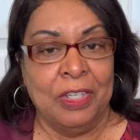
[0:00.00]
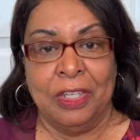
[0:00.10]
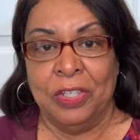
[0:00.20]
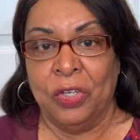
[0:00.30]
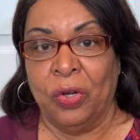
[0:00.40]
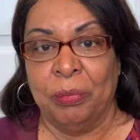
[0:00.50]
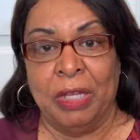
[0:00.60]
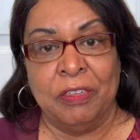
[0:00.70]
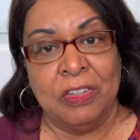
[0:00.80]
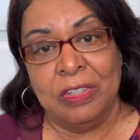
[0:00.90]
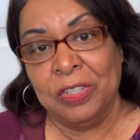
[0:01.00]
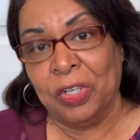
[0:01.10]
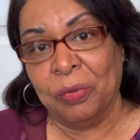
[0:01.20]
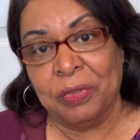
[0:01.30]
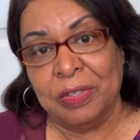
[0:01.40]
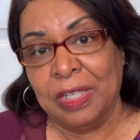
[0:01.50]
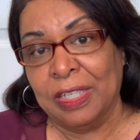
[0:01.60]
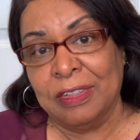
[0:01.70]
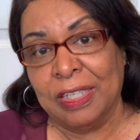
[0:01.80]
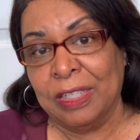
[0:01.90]
you know, and maybe, you know,
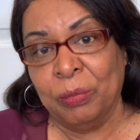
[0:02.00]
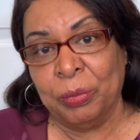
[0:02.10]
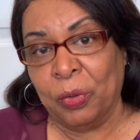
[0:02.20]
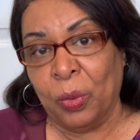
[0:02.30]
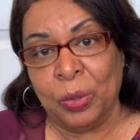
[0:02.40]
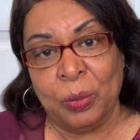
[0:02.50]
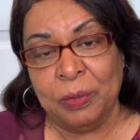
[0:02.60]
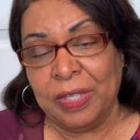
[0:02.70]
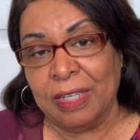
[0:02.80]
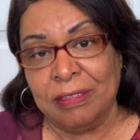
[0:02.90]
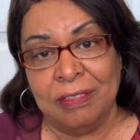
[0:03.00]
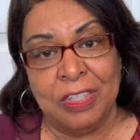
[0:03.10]
as, and we were going through Texas,